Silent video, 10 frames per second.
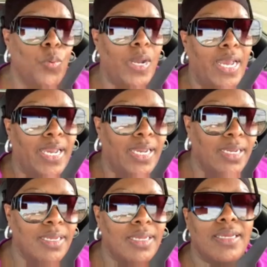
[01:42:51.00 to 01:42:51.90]
But
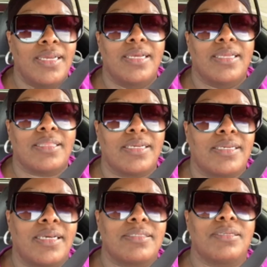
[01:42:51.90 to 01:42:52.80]
anyway,
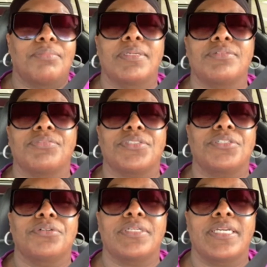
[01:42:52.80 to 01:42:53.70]
thank y'all so much
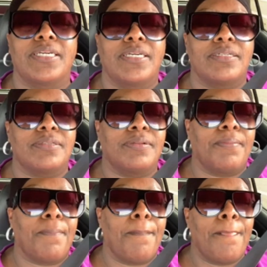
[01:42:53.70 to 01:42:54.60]
for tuning in.
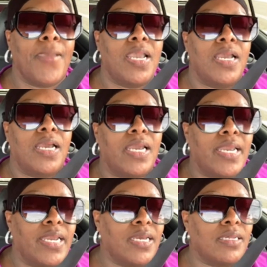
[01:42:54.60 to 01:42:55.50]

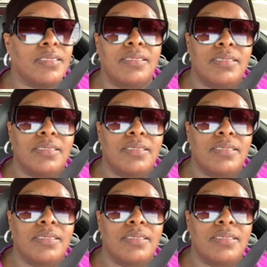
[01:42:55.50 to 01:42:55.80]
And